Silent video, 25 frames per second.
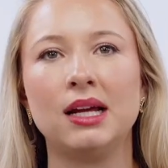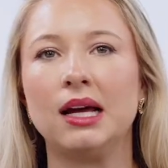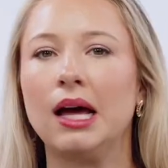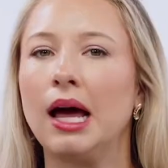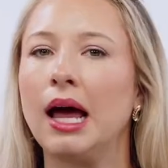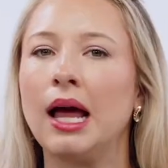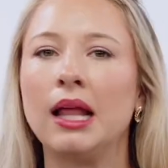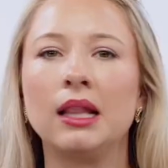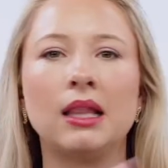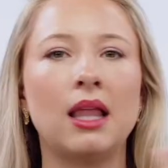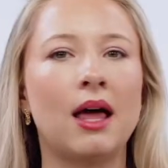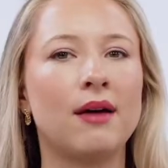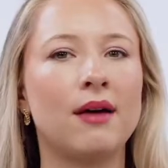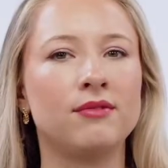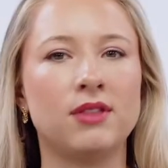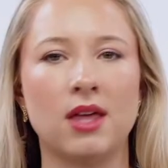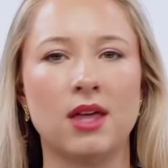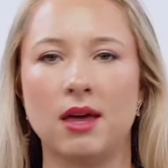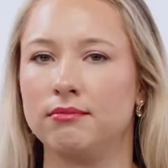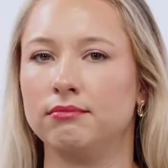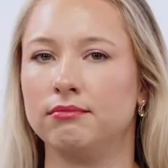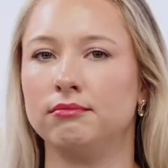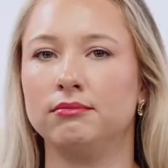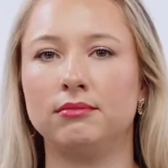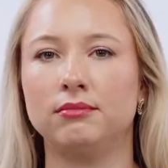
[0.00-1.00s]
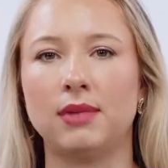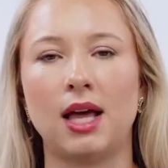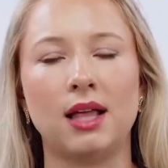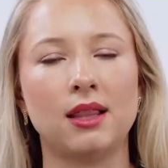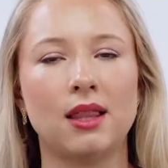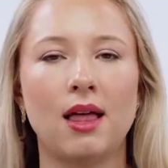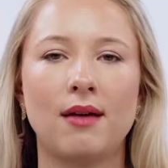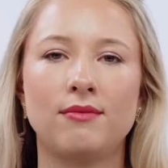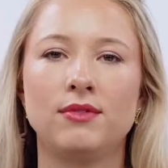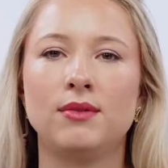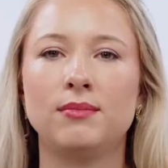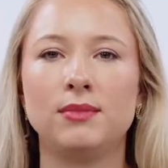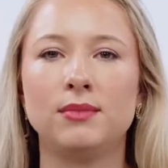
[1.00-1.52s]
I love them. I
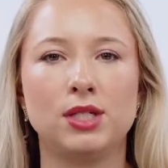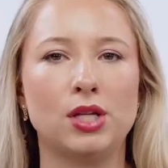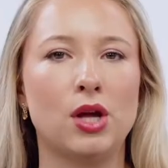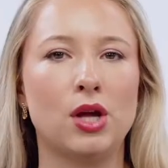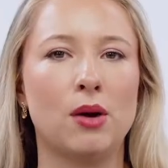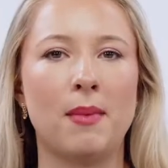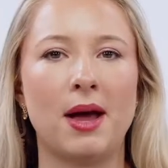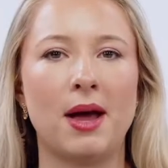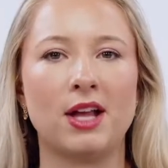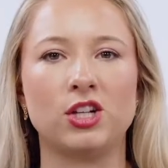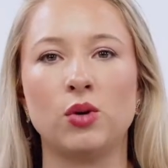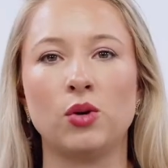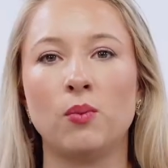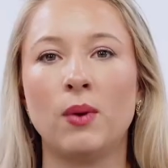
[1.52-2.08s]
love them so much,